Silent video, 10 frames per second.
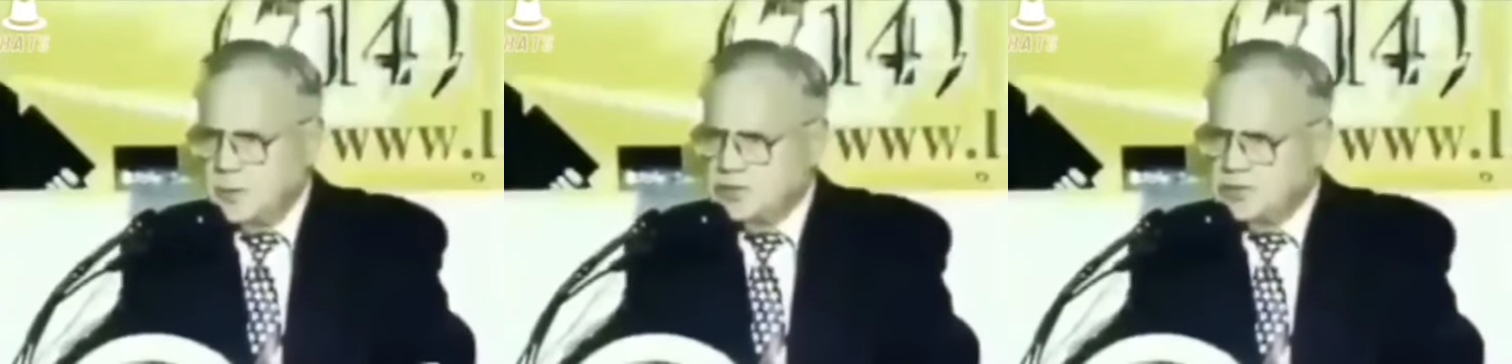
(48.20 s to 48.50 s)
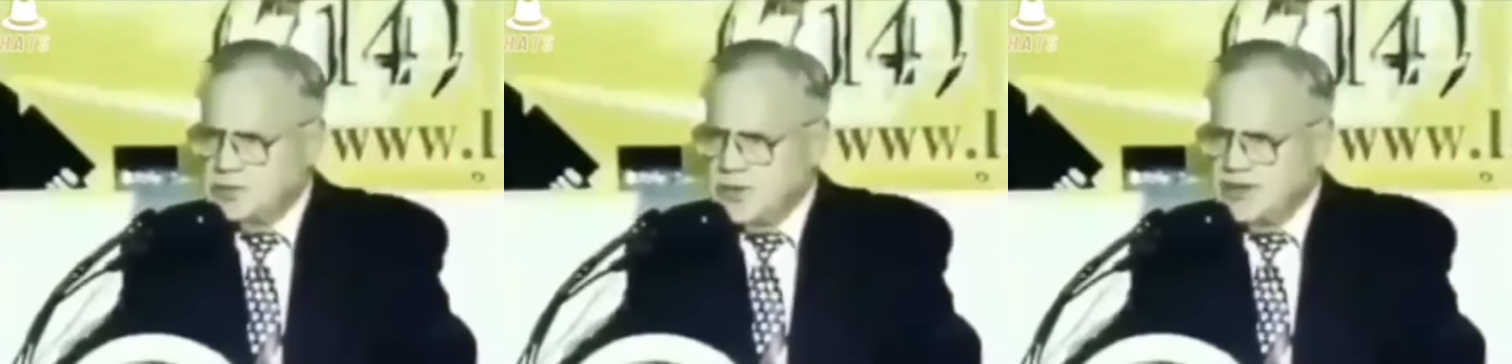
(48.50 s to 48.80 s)

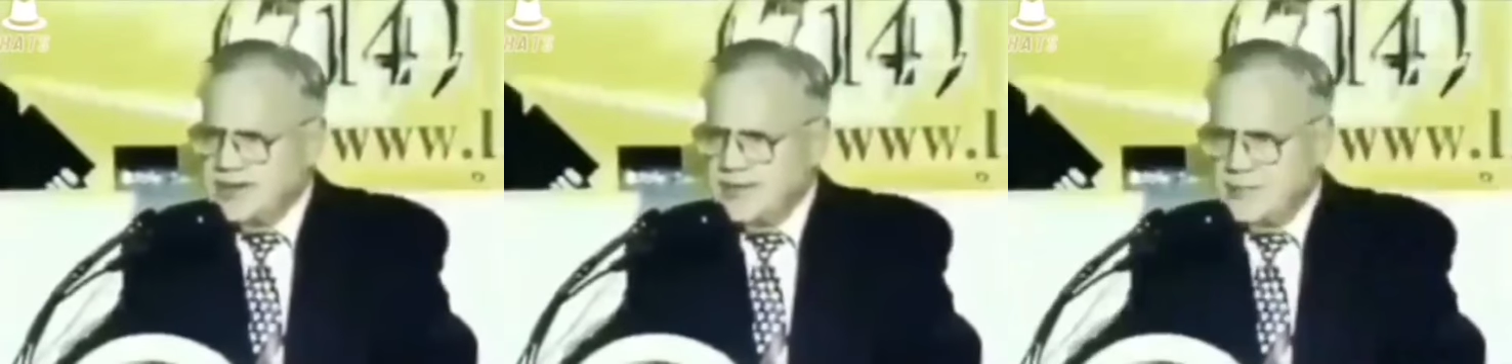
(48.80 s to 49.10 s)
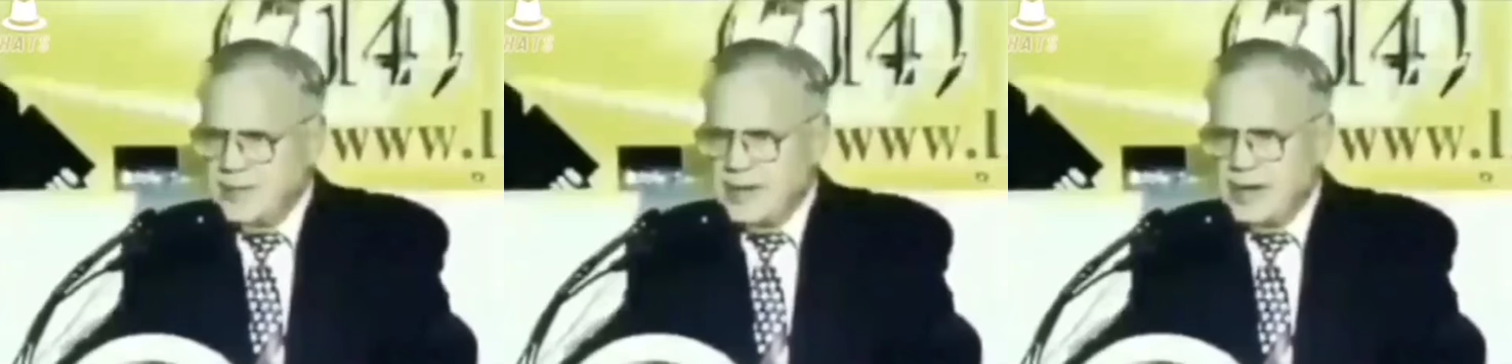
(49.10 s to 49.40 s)
the once
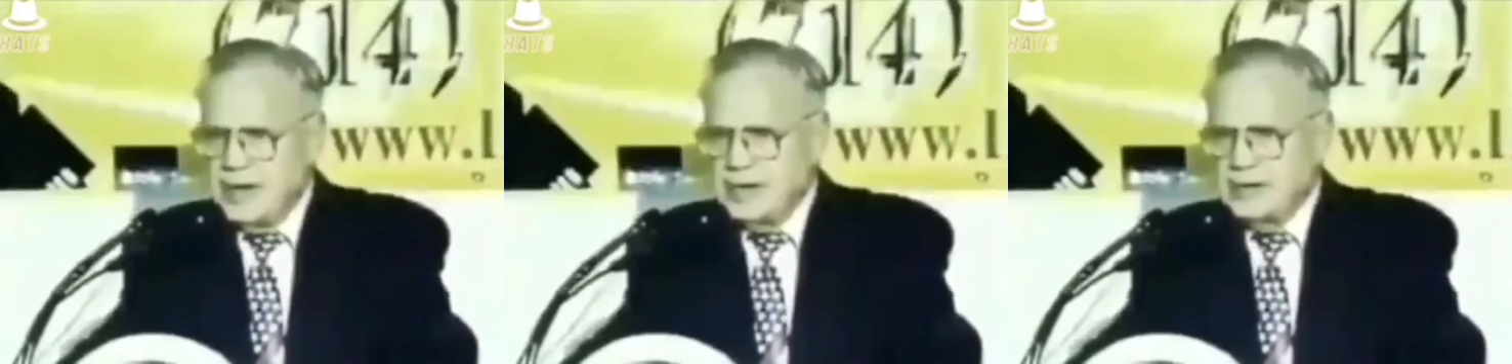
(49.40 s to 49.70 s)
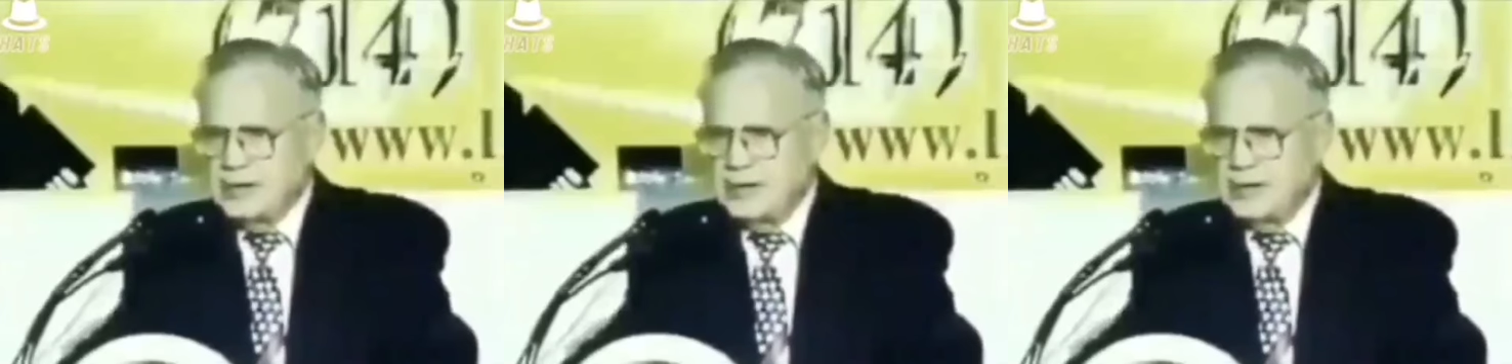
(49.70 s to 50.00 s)
great
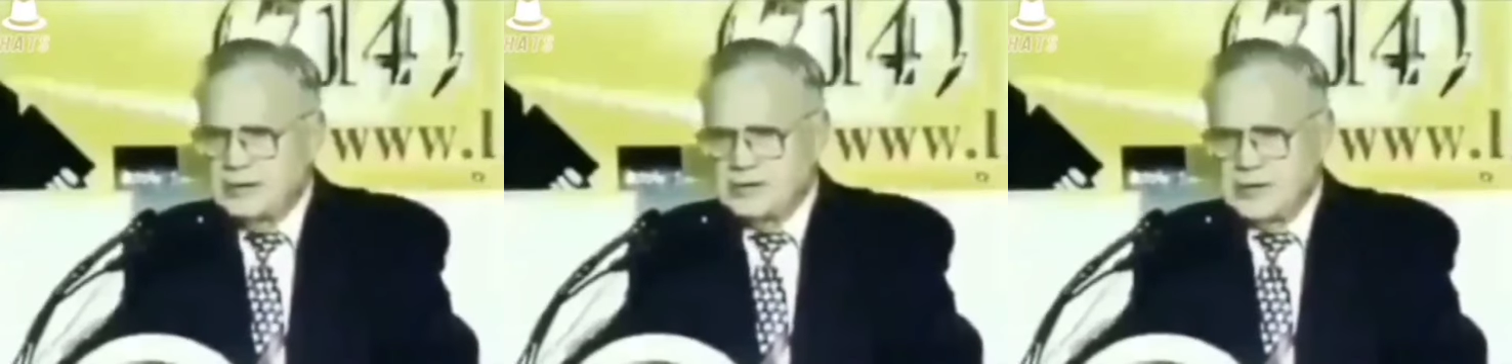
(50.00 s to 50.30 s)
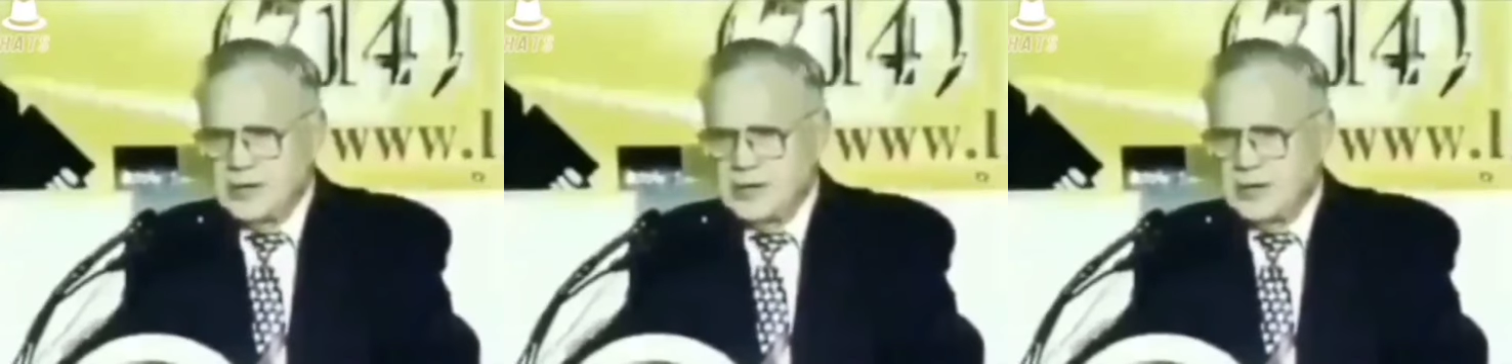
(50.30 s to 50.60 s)
FBI
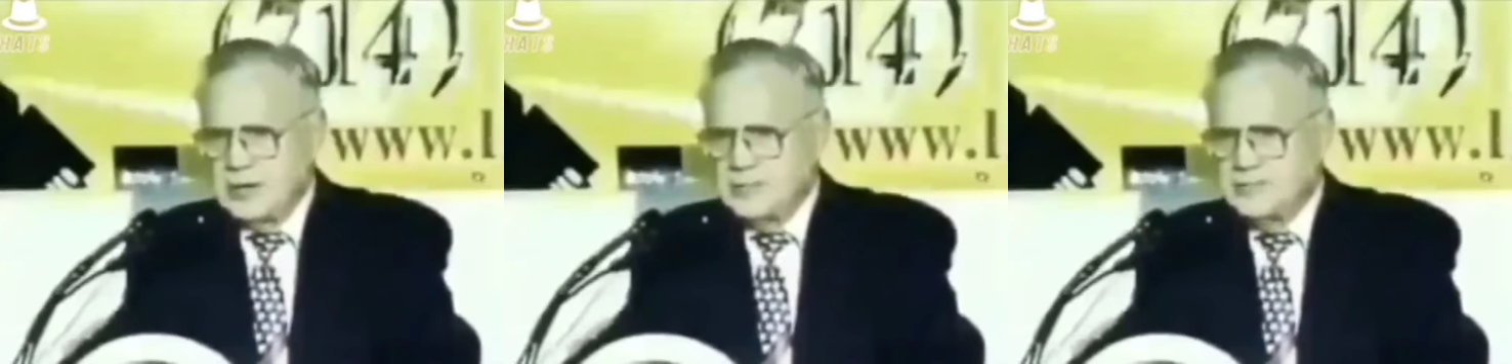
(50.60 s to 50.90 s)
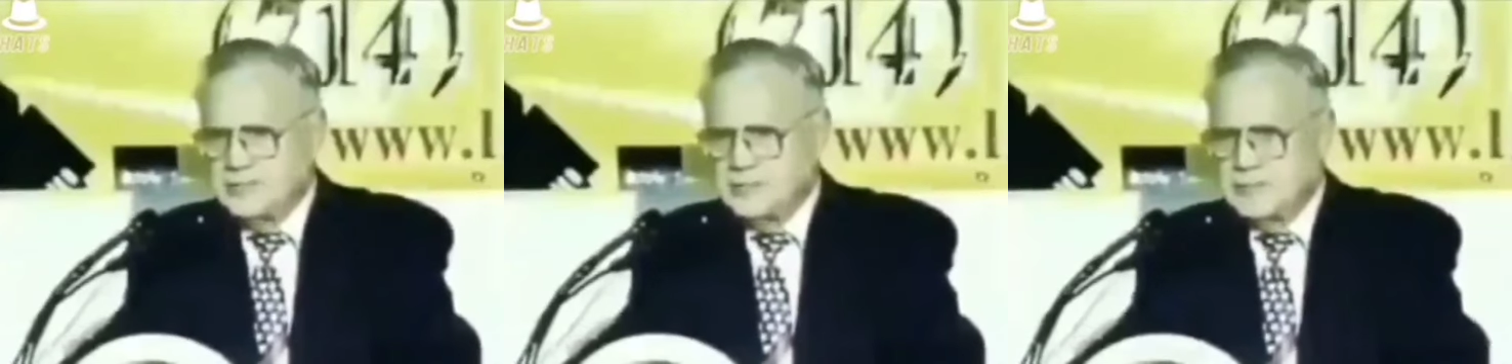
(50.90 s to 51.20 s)
and the CIA.